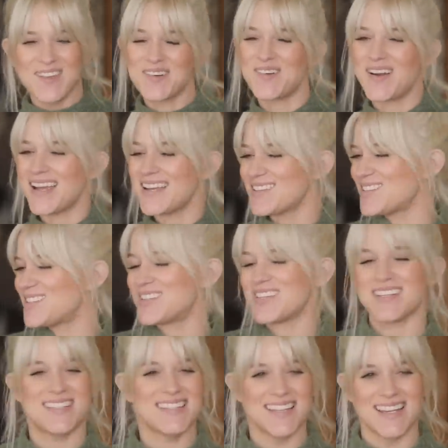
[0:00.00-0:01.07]
Otherwise,
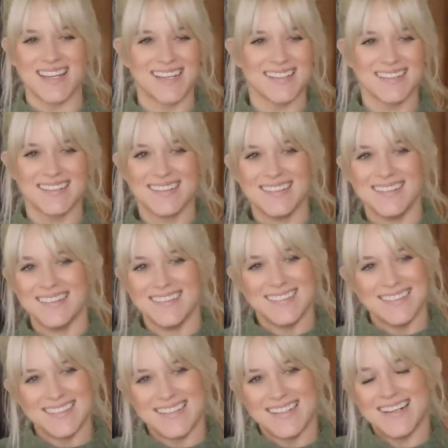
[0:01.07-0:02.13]
just sing. Right.
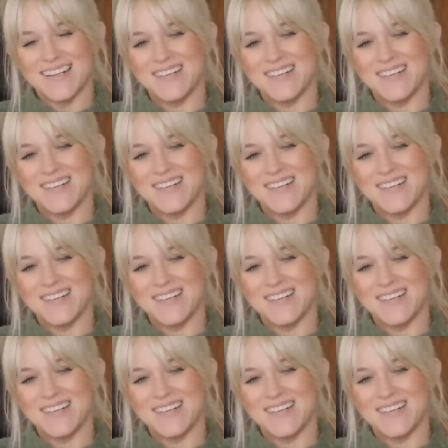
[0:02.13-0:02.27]
You